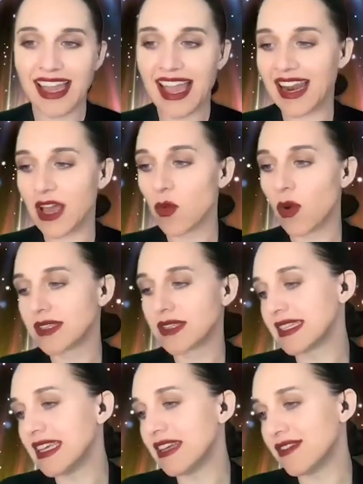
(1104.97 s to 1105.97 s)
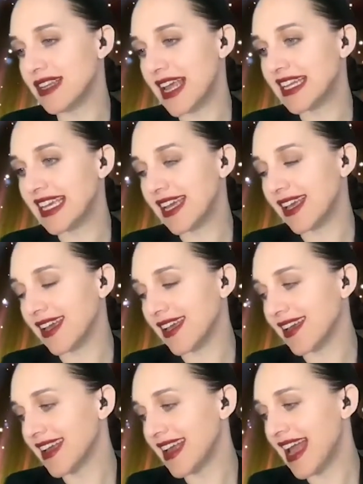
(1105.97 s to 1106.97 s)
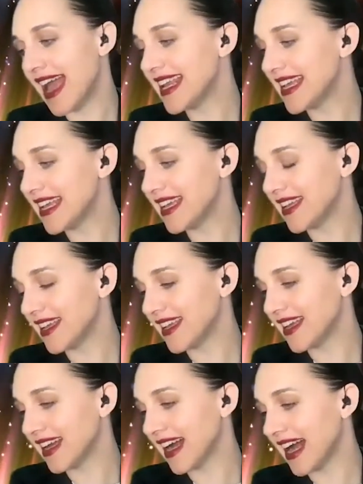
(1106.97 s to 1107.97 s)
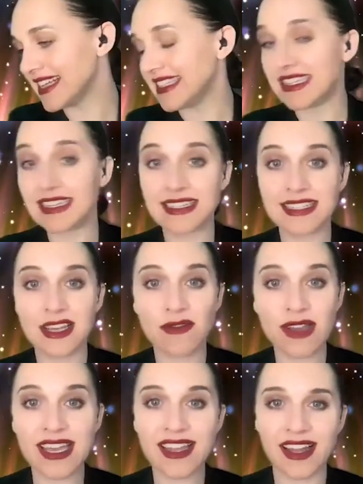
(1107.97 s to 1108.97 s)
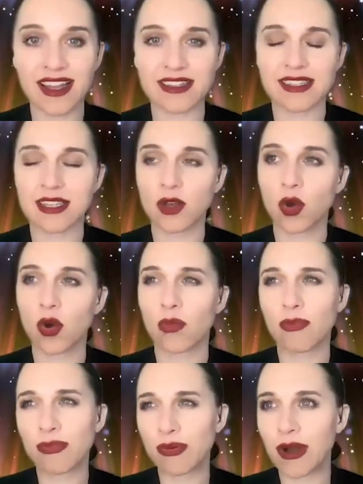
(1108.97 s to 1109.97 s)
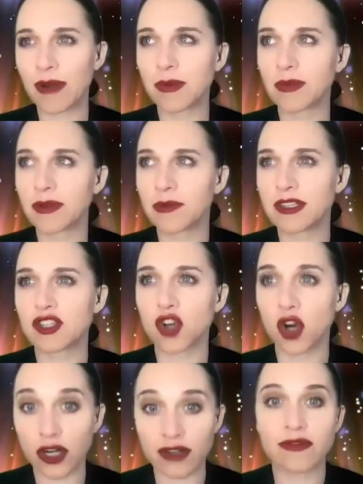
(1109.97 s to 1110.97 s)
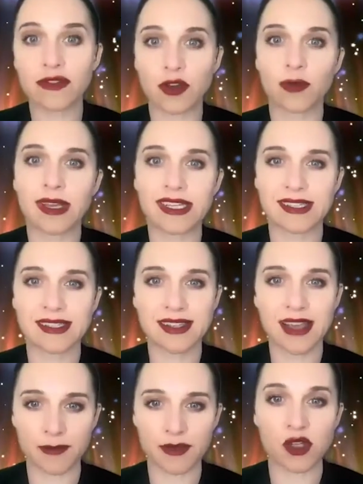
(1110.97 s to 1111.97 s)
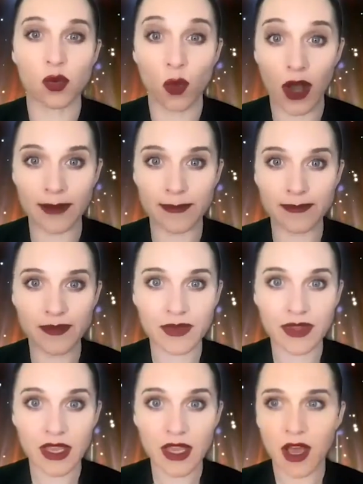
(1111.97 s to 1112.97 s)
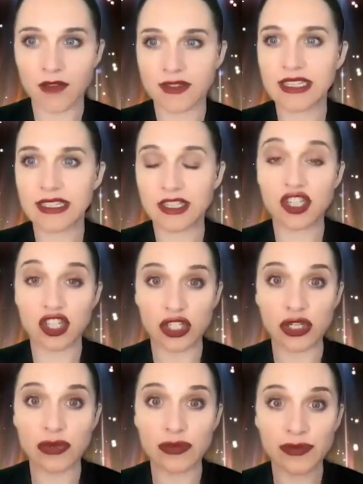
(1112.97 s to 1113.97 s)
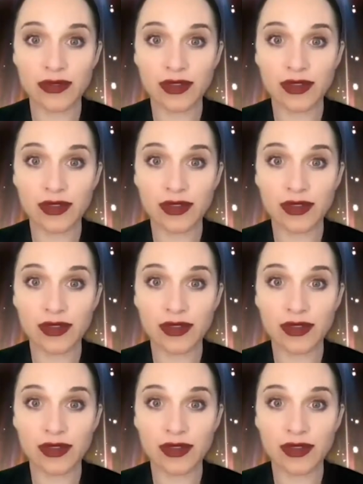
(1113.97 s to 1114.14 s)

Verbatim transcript: And I wasn't given any, any ideas of it until probably we started filming episode one of season two